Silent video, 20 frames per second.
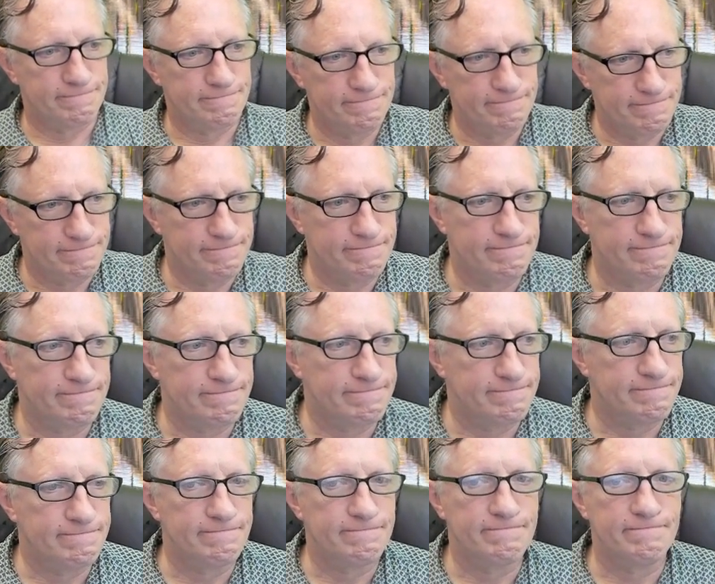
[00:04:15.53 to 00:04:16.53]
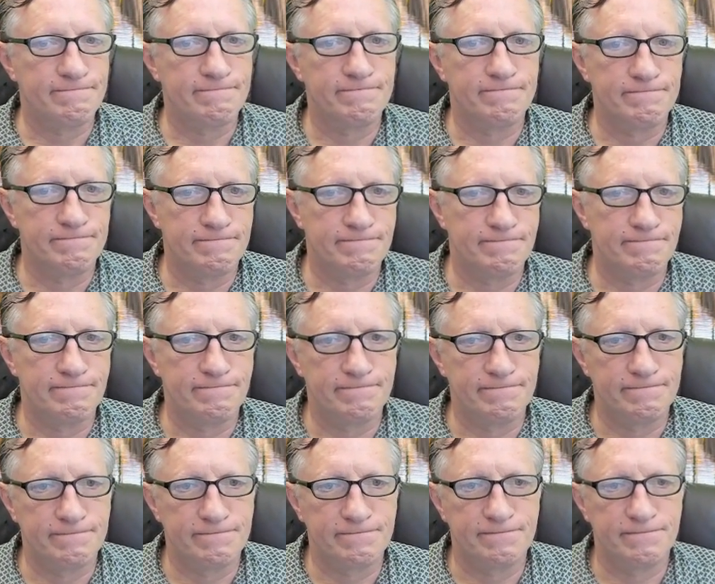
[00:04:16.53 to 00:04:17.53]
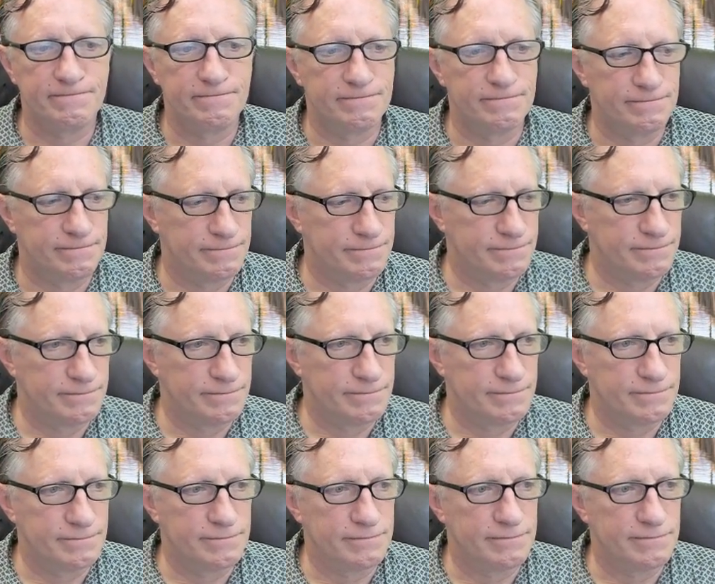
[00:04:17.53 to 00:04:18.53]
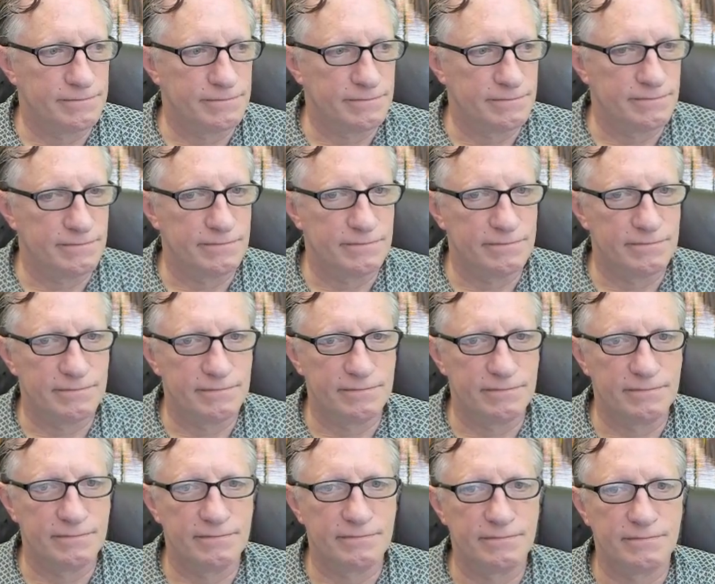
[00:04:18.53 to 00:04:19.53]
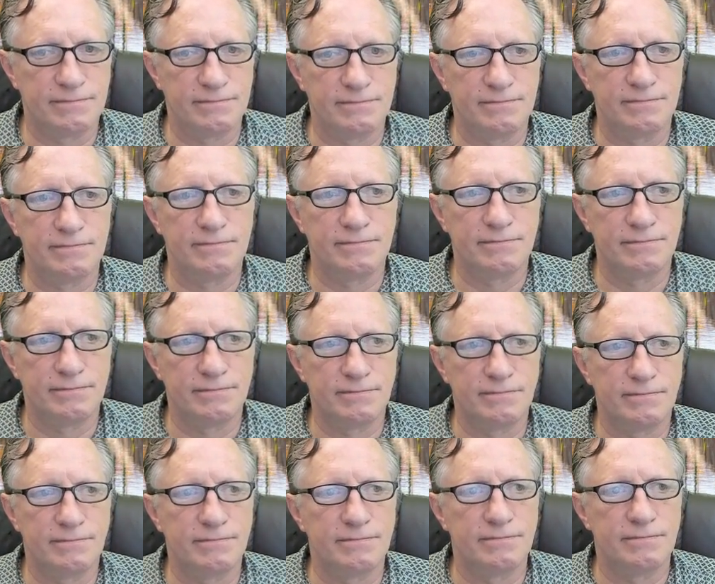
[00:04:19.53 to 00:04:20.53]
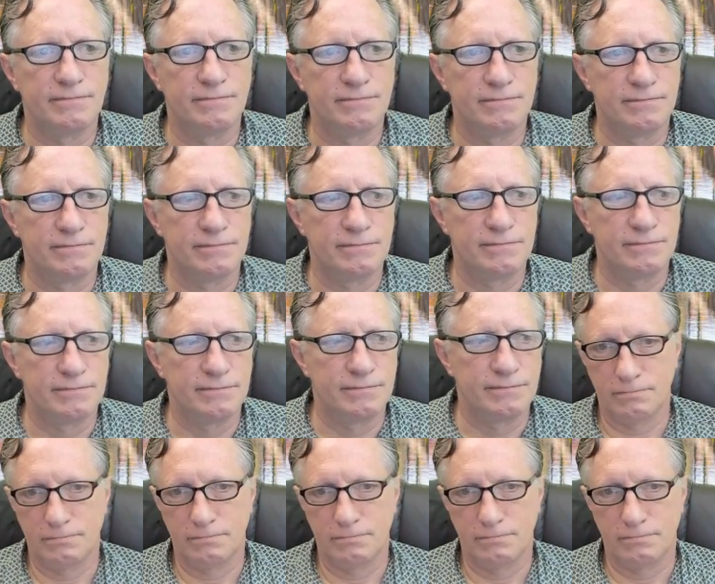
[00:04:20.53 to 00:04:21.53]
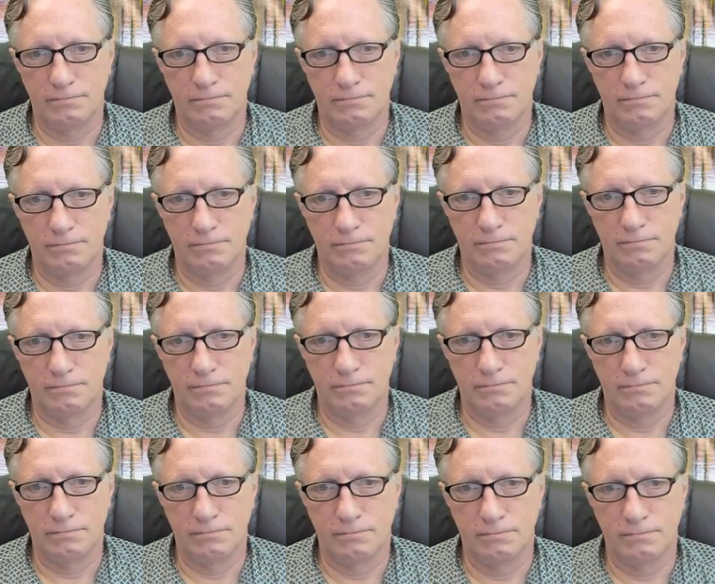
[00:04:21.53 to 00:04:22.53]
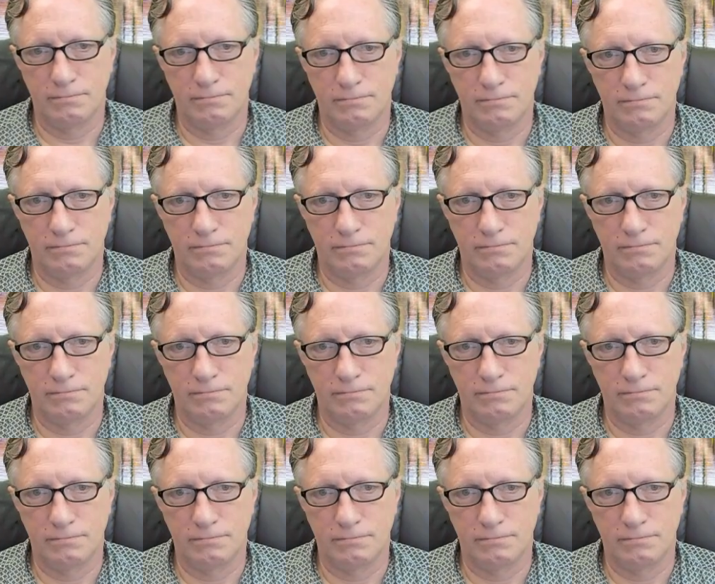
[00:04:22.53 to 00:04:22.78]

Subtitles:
[no speech]